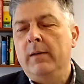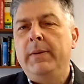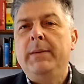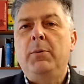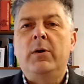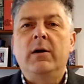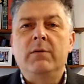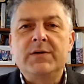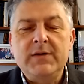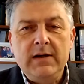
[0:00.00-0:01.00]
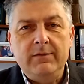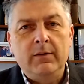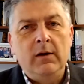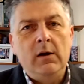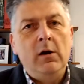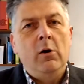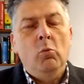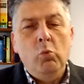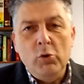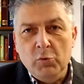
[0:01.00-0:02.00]
People can receive
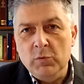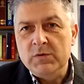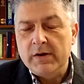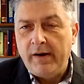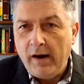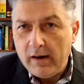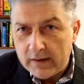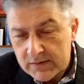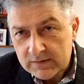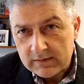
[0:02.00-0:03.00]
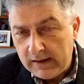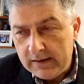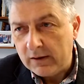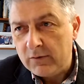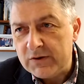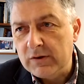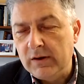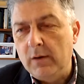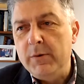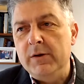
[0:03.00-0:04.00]
wounds and hurts in the Christian
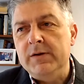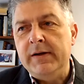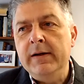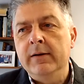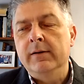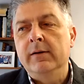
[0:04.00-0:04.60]
community